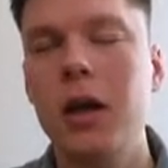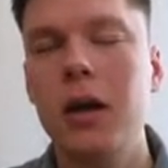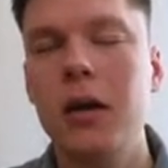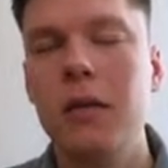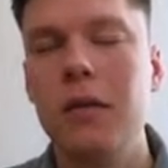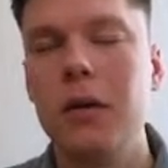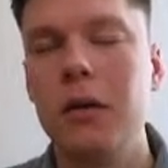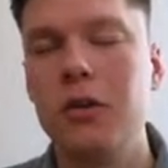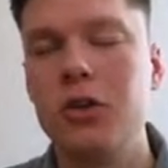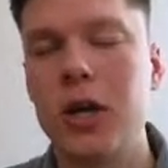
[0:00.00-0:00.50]

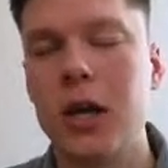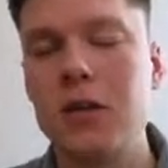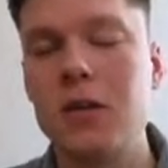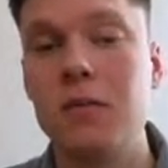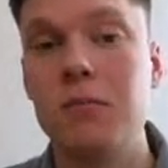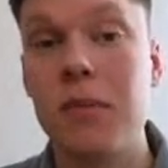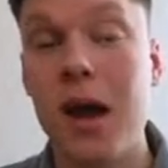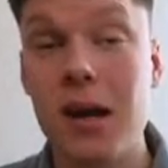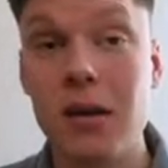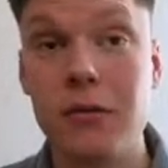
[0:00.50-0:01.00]
the JSON
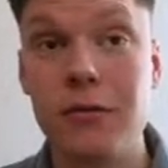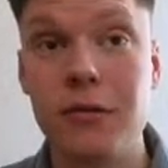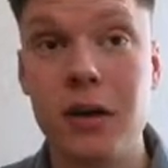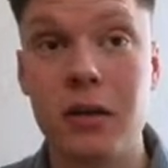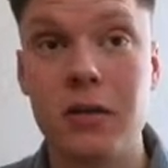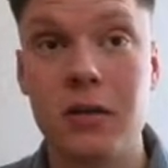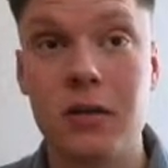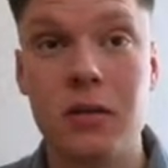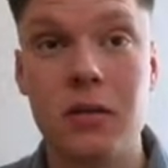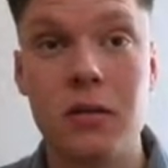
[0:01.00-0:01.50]

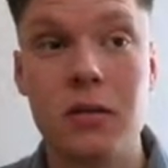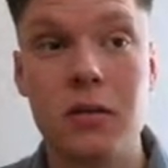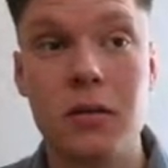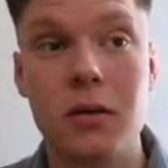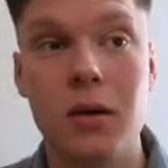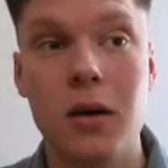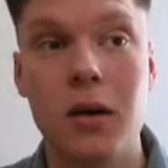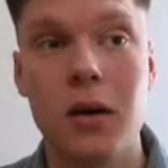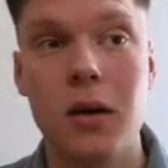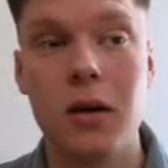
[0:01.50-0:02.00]
manifest
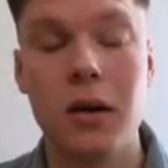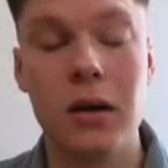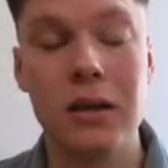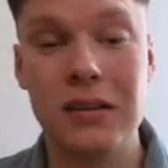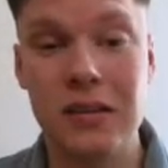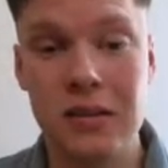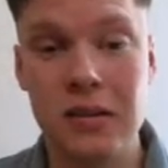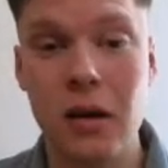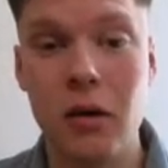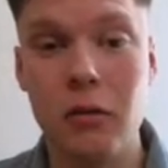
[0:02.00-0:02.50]

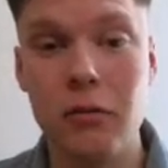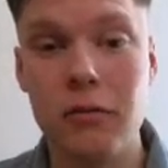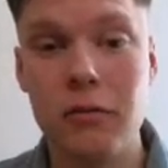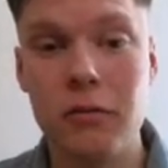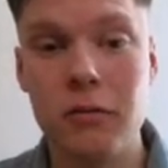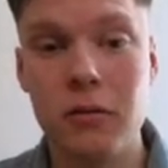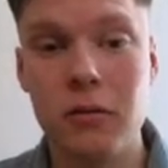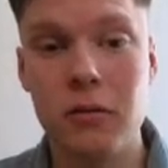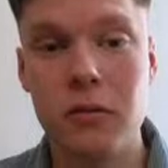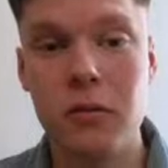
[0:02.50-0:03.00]
itself
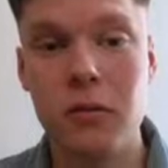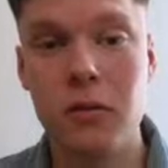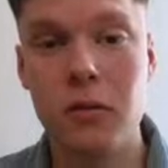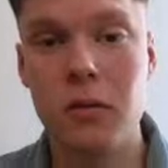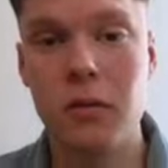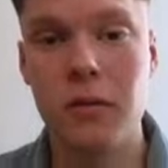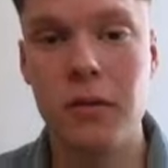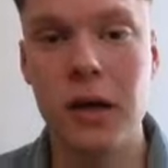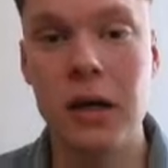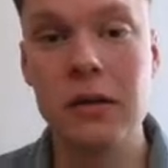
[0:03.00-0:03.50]

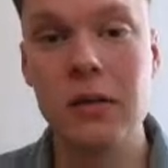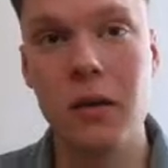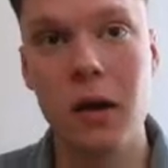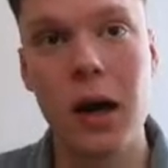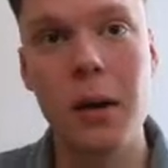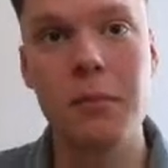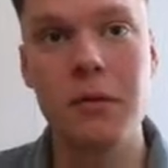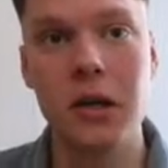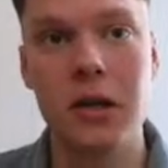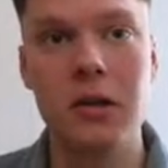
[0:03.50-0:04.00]
that the
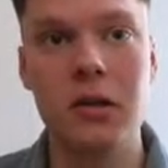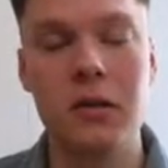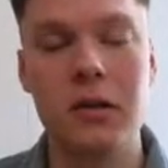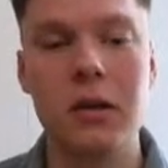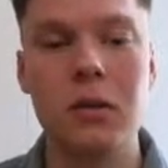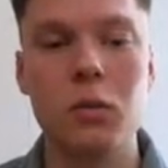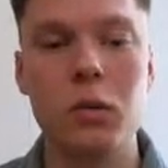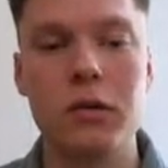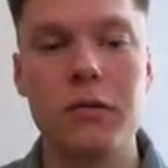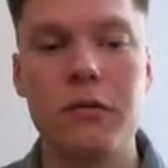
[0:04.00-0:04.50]
updater
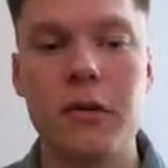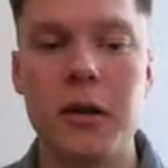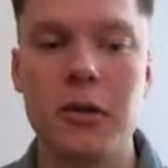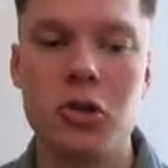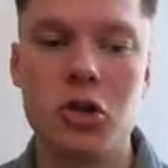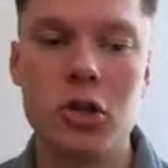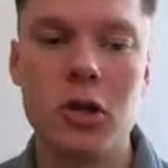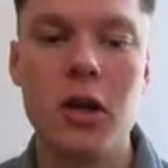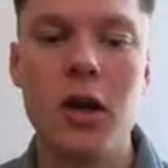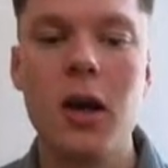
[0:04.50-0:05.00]
then would
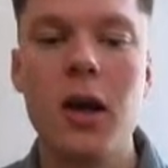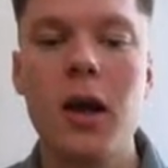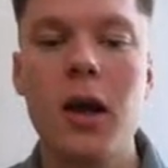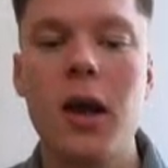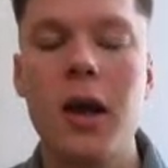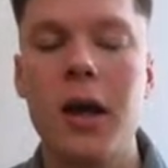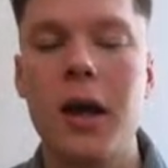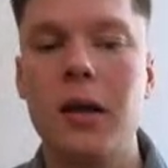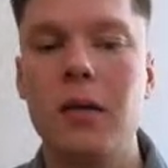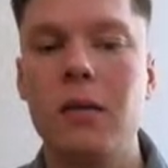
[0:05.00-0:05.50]
fetch.
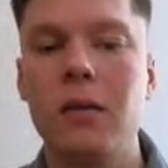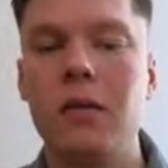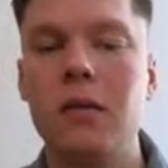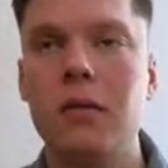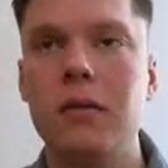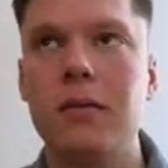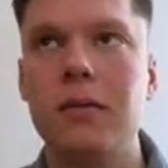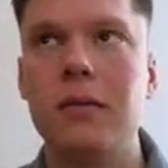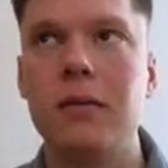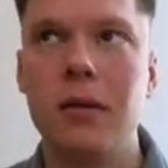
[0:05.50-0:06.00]
And
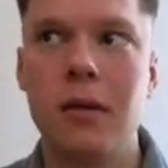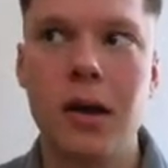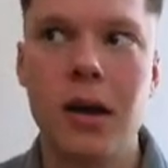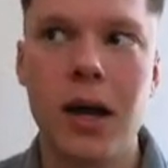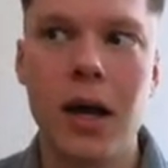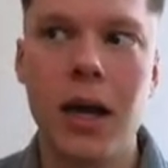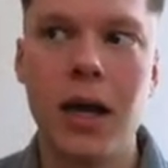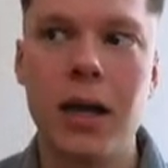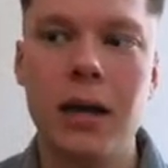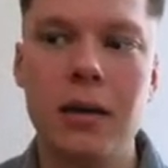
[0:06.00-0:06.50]

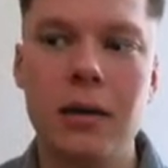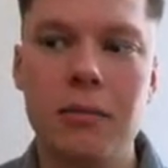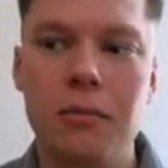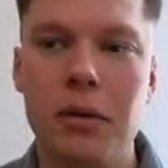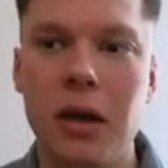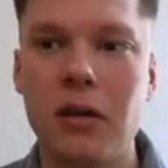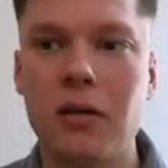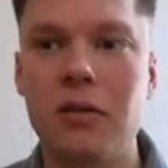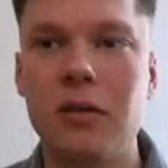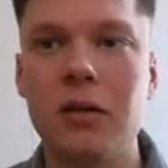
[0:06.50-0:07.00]
I
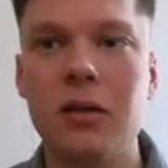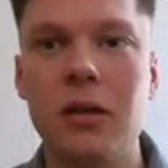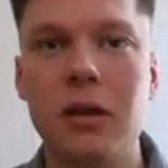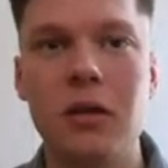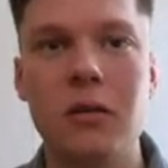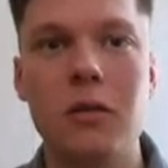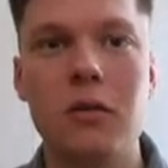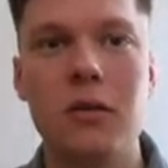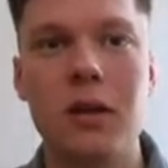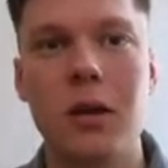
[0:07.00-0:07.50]
basically,
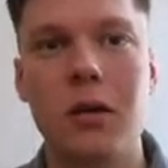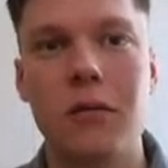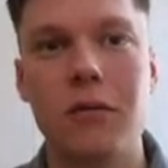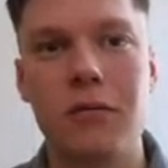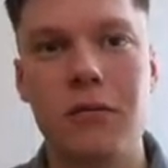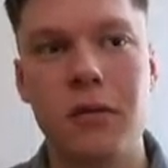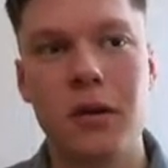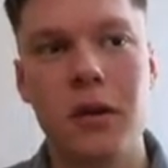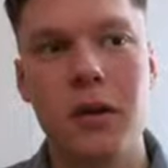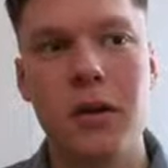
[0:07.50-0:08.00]
instead of
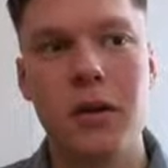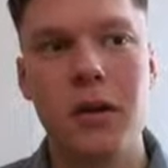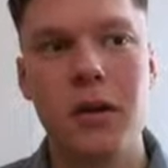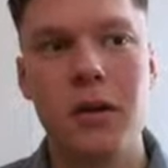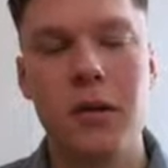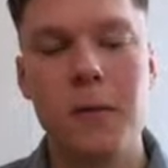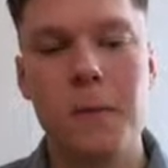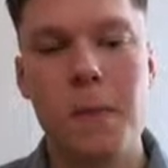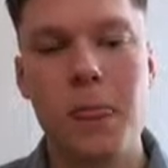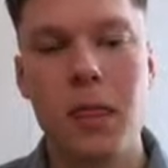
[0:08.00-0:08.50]

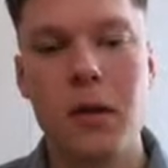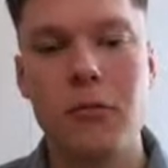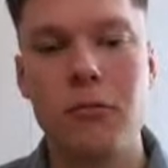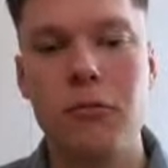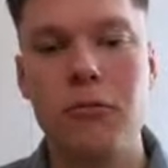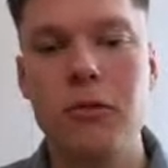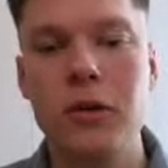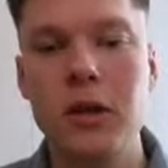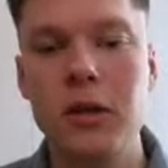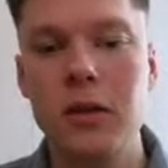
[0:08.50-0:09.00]

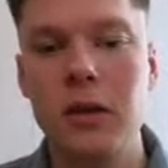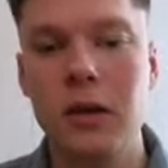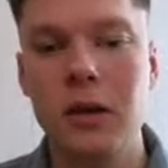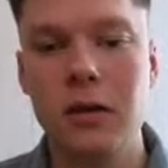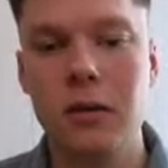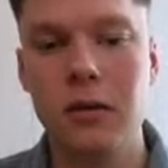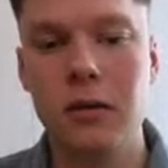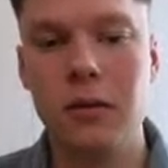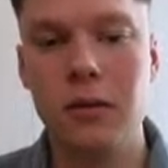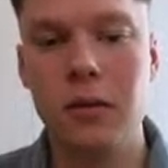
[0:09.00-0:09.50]

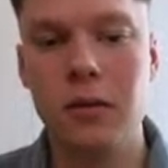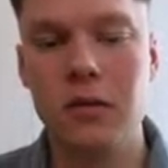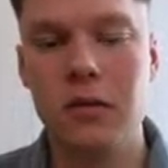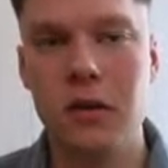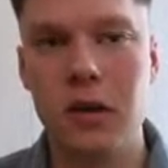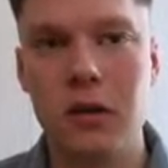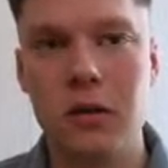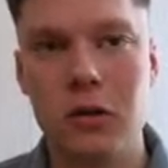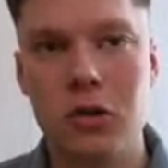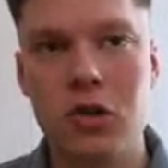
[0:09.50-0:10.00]
reading the
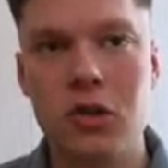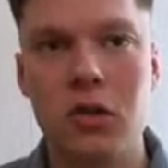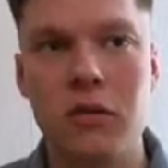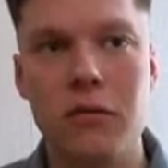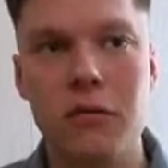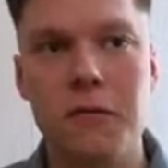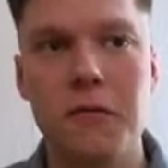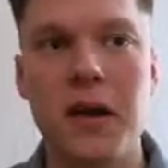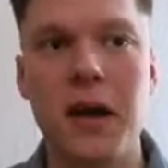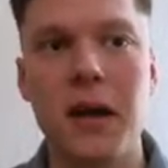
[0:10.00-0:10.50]
signature
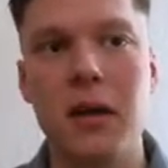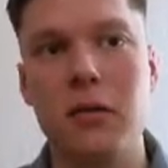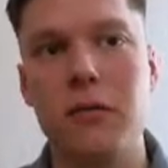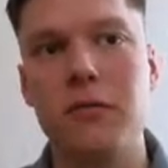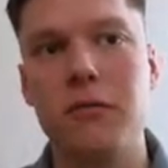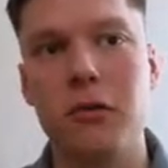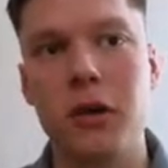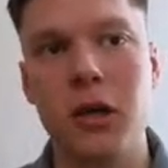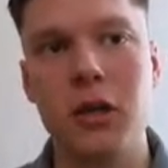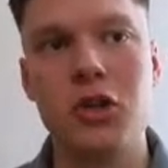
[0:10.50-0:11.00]
file
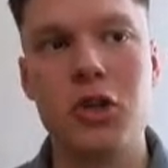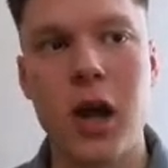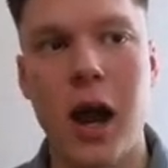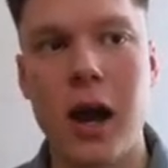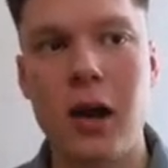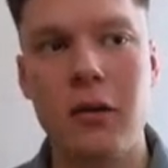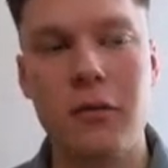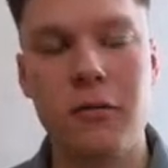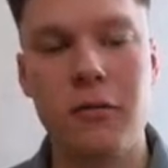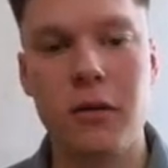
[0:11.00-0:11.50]
for each
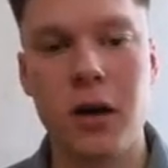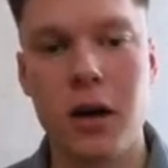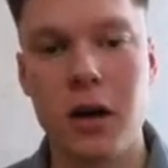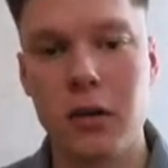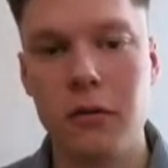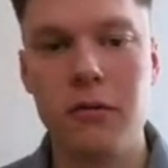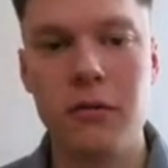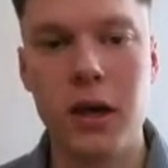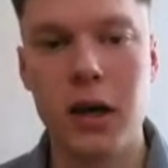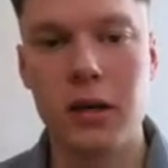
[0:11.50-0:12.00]

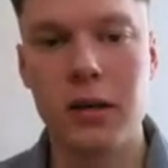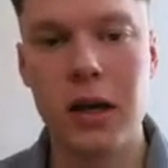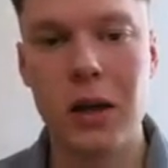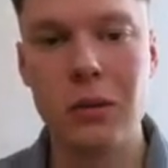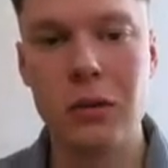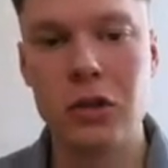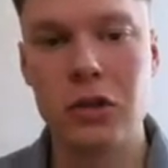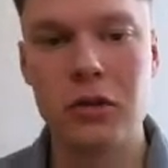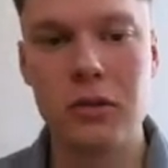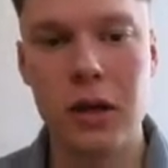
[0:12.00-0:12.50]
artifact, I
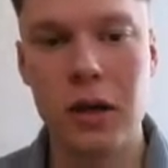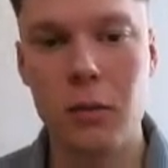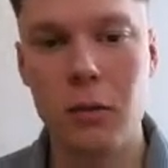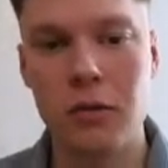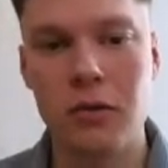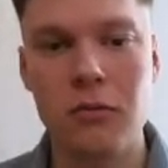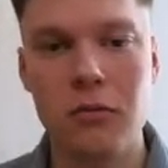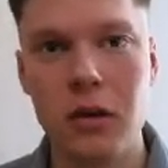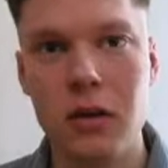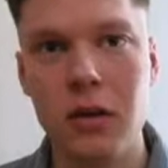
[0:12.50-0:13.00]
was
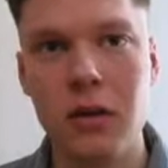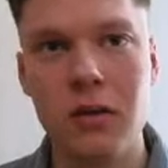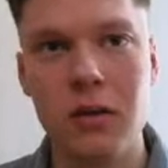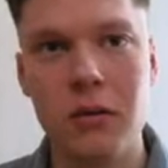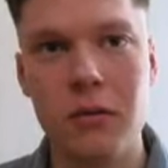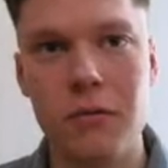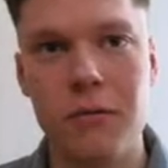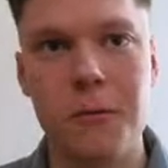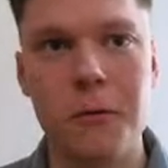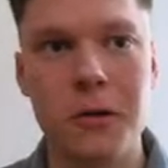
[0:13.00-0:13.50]
reading the
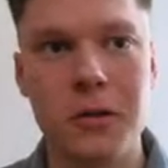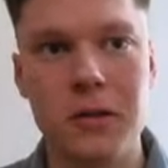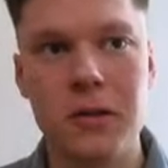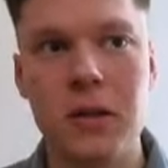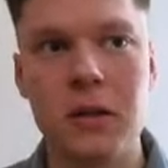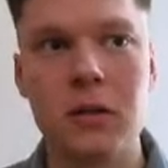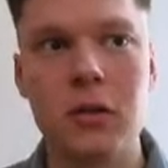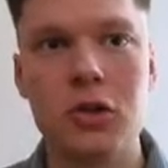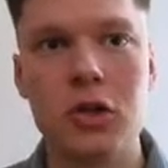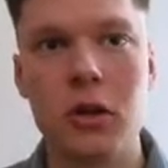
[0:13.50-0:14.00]
first
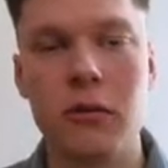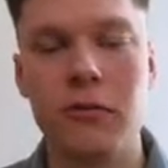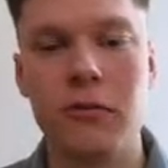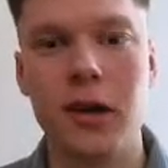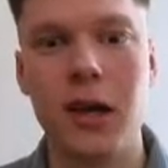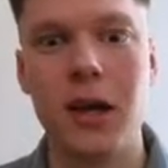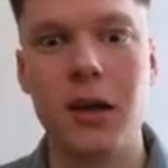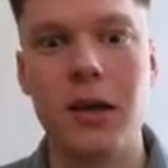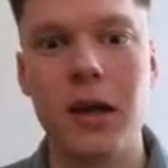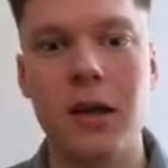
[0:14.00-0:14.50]
signature
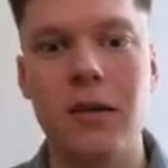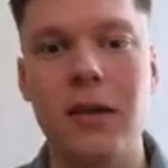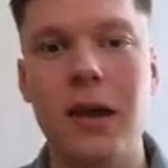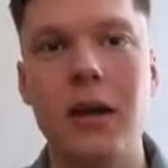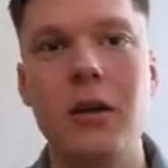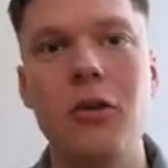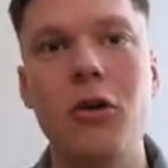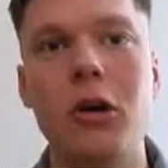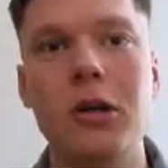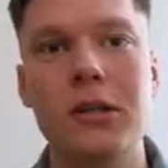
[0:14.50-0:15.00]
file and
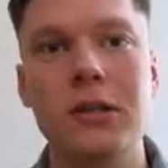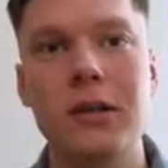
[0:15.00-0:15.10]
then not